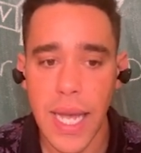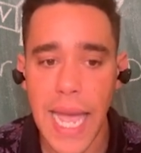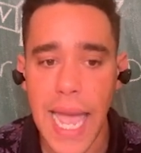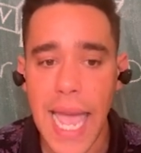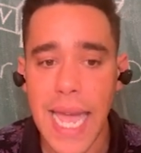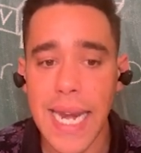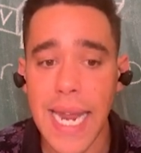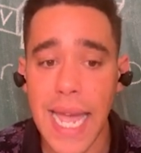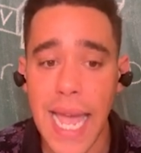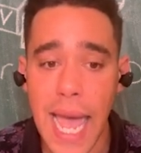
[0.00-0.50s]

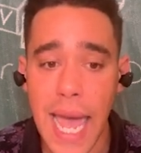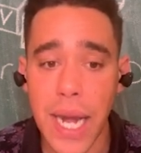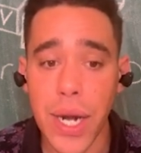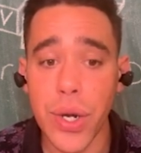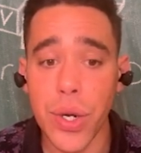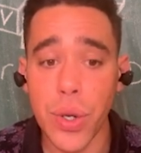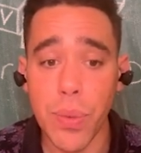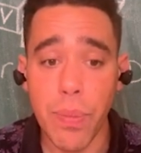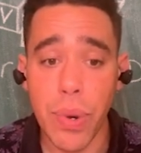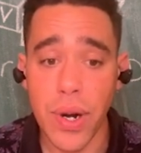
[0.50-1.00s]
and I add a
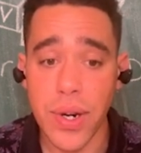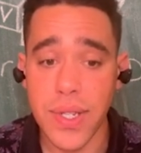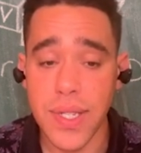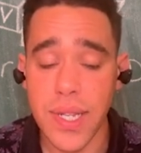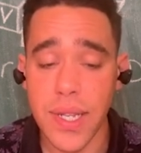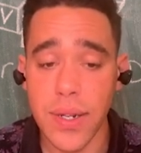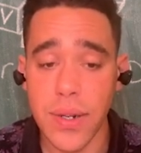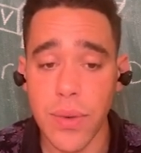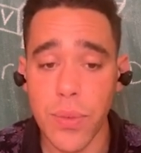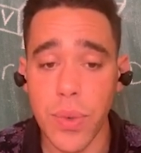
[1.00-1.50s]
new
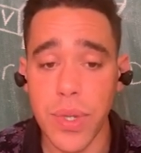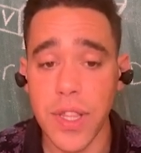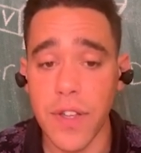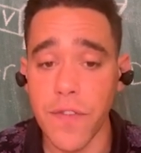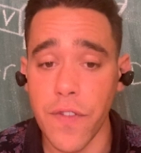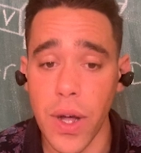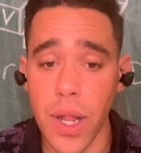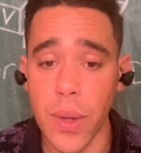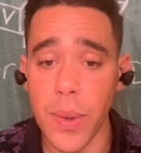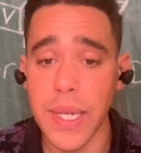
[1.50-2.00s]
person with the
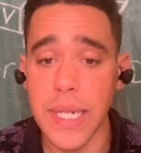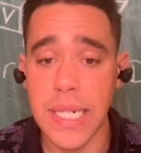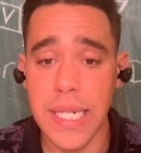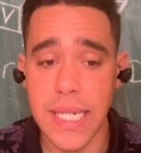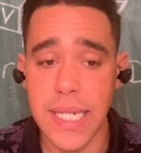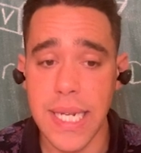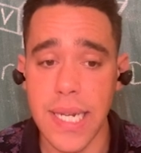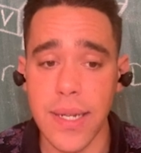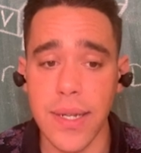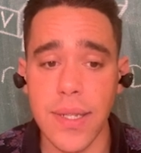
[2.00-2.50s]
following
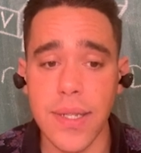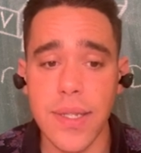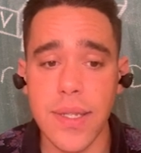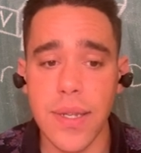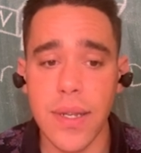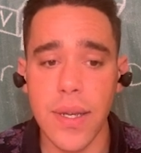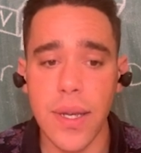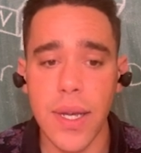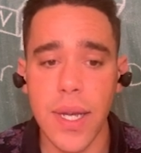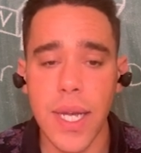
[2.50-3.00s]
details,